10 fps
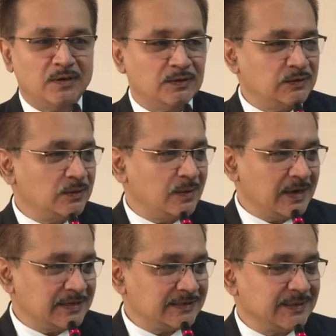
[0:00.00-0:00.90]
AARDO,
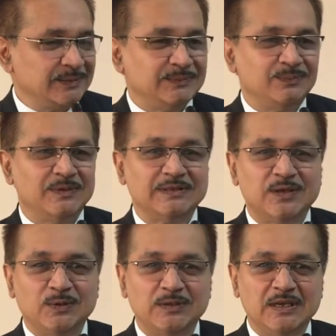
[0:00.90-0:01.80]
as
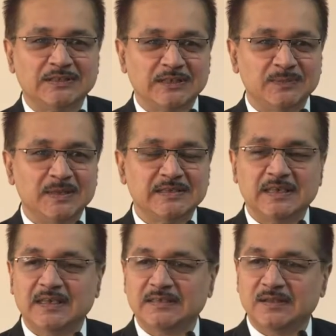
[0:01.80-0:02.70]
Mr. Ritesh has been
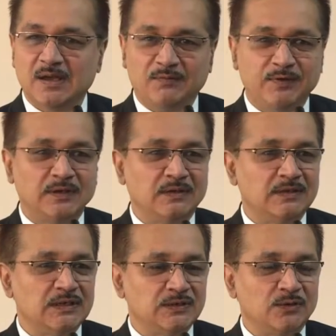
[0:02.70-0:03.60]
saying, is the African
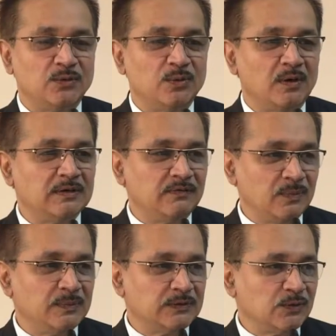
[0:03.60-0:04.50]
Asian Rural
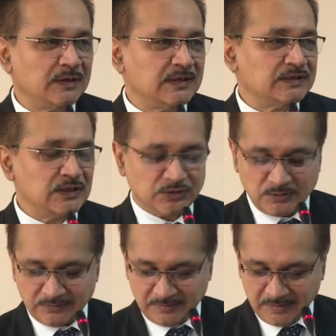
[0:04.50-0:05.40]
Development Organization.